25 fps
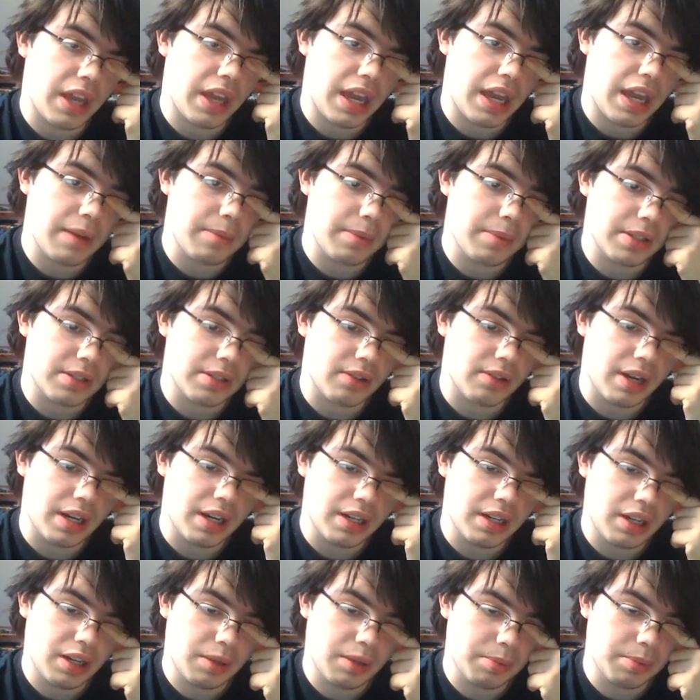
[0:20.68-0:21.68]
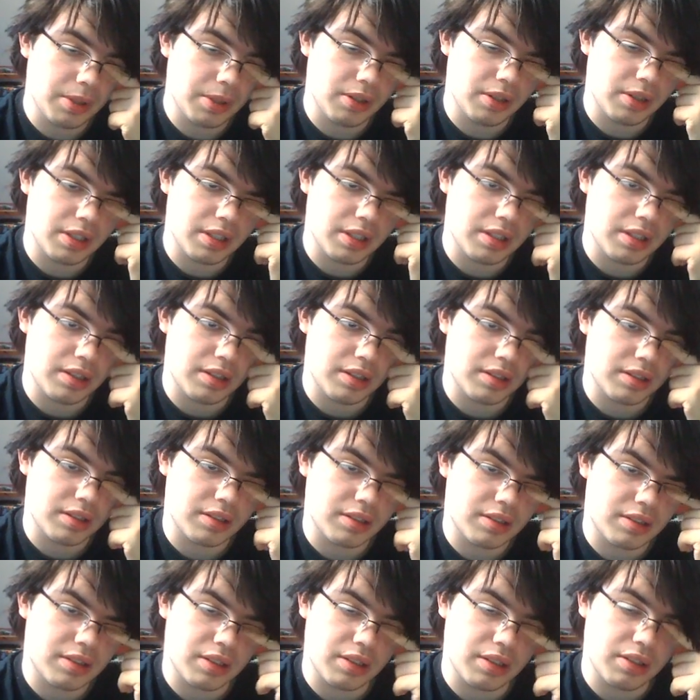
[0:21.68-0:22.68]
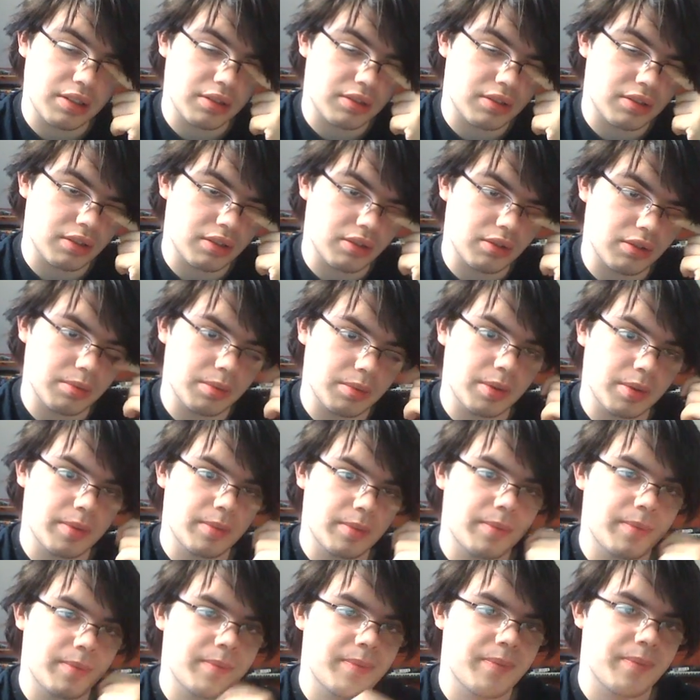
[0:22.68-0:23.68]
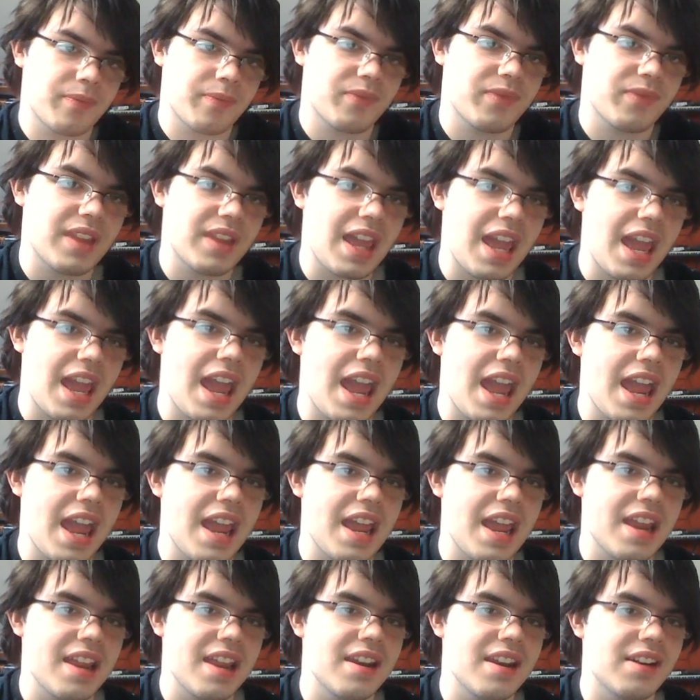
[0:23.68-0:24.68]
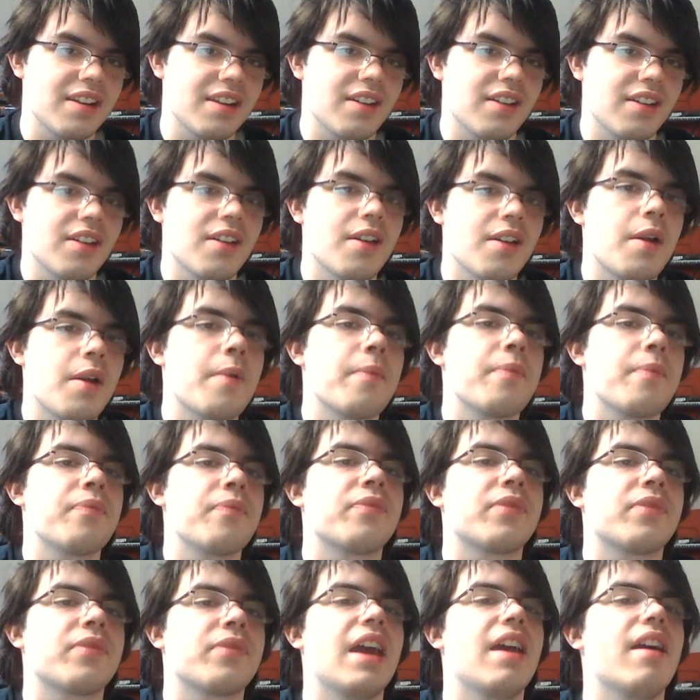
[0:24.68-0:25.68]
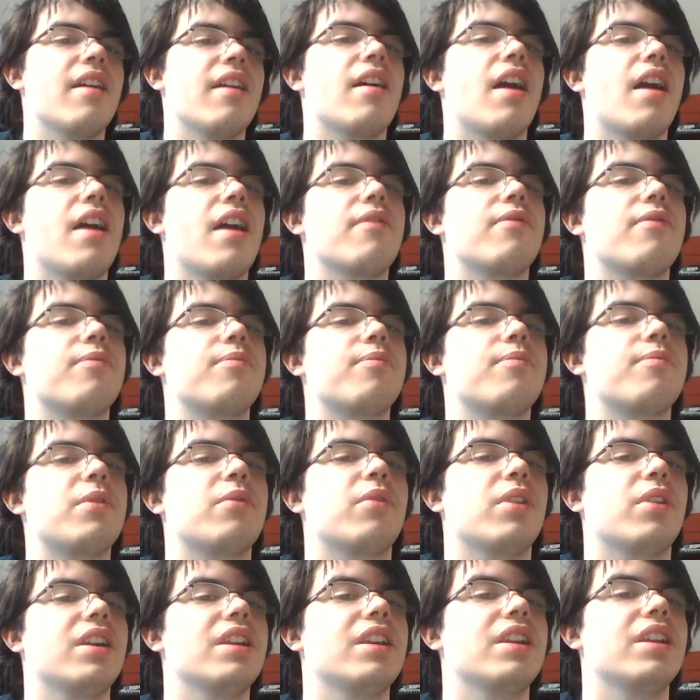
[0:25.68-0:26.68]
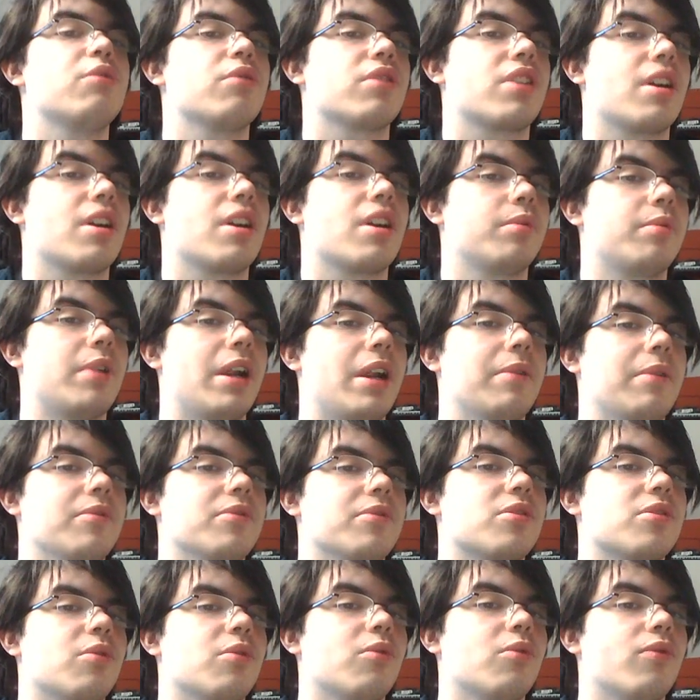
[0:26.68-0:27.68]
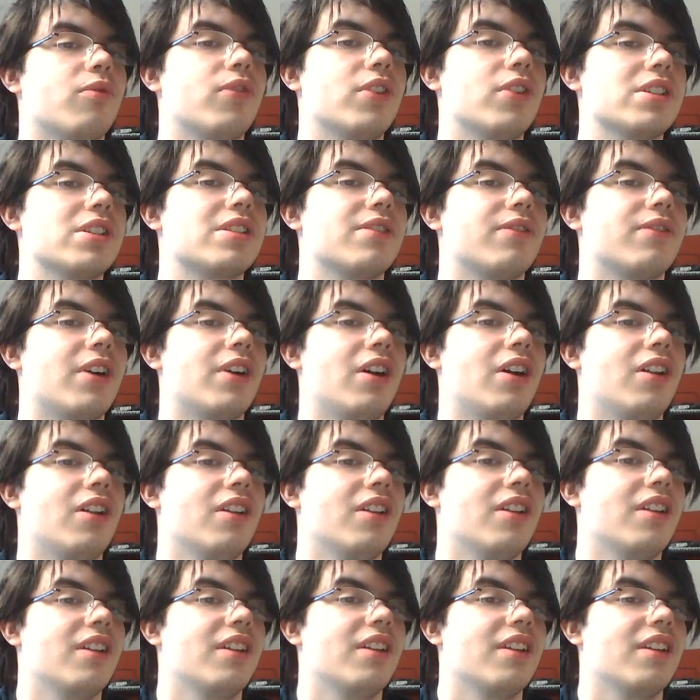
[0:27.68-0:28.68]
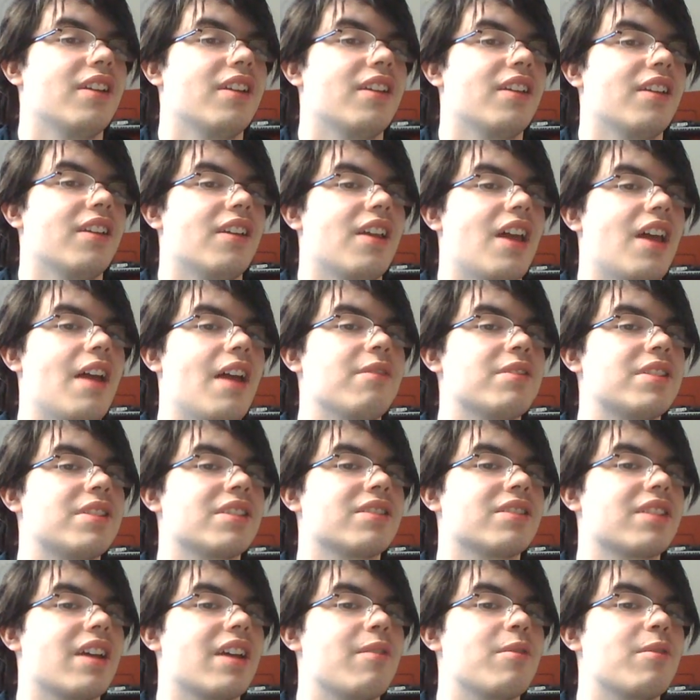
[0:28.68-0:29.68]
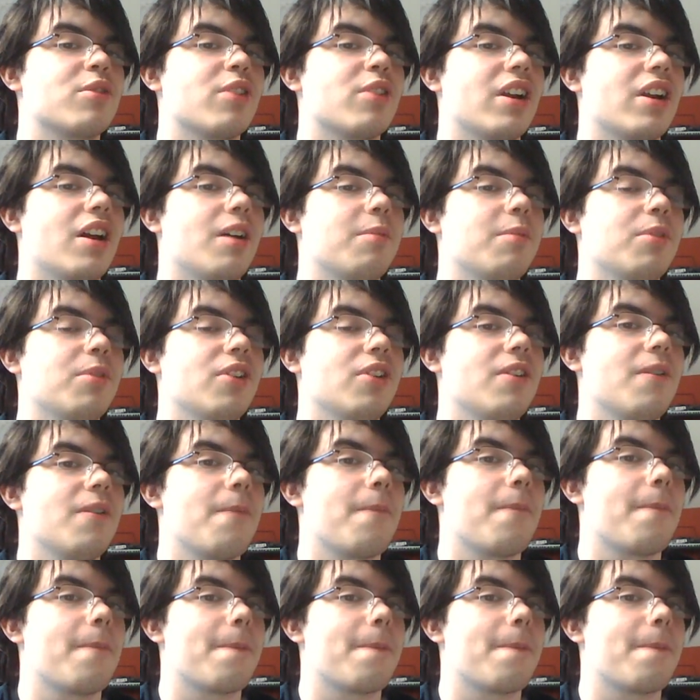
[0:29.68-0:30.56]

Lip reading: I've been trying to upload it to YouTube, and I've been running into a couple problems. First of all, every single time I try to upload it,